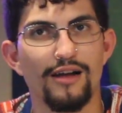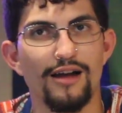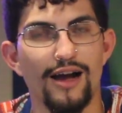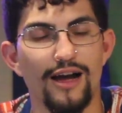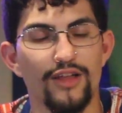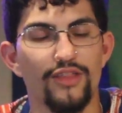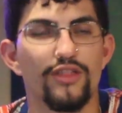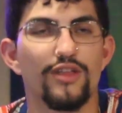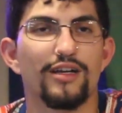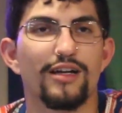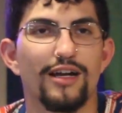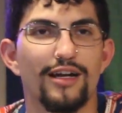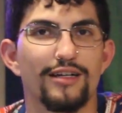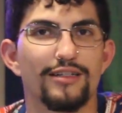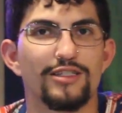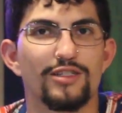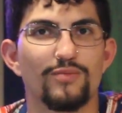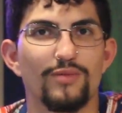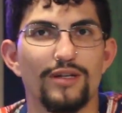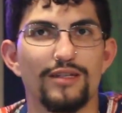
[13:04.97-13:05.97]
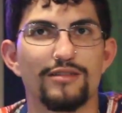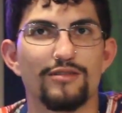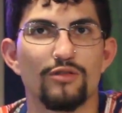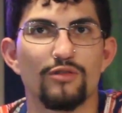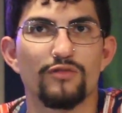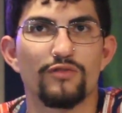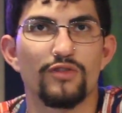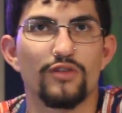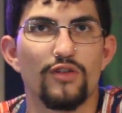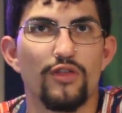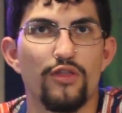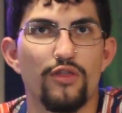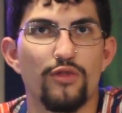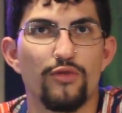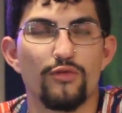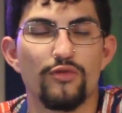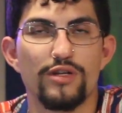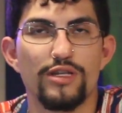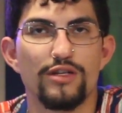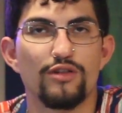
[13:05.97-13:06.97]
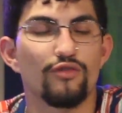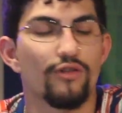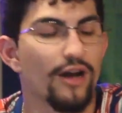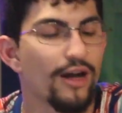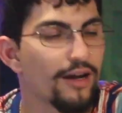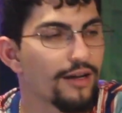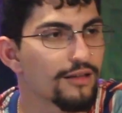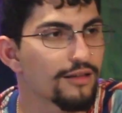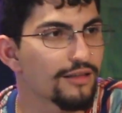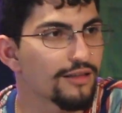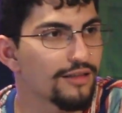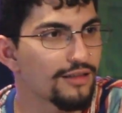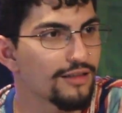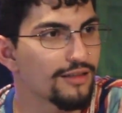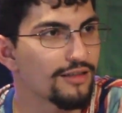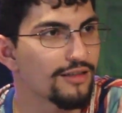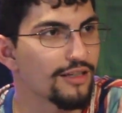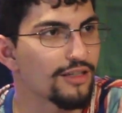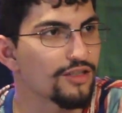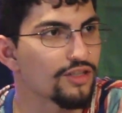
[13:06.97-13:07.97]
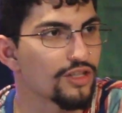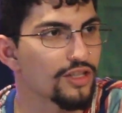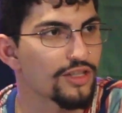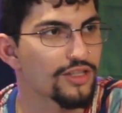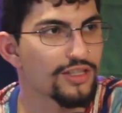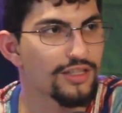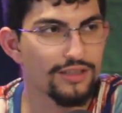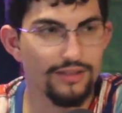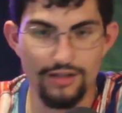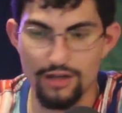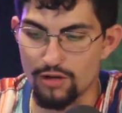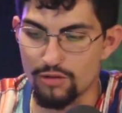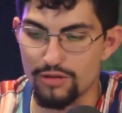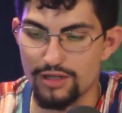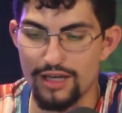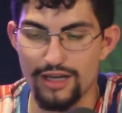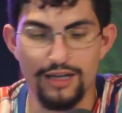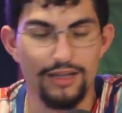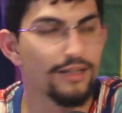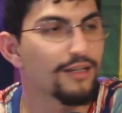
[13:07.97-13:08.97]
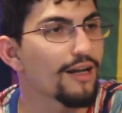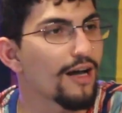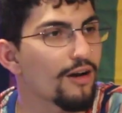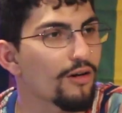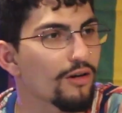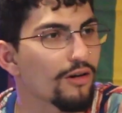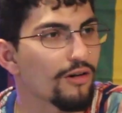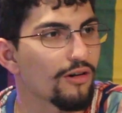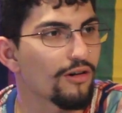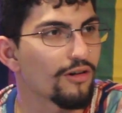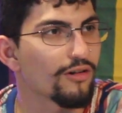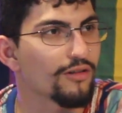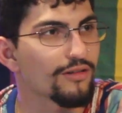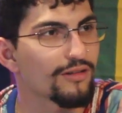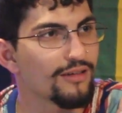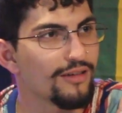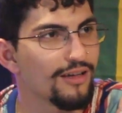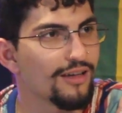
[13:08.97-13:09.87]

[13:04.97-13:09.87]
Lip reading: I think I had spent over $3,000 in just cocaine and alcohol.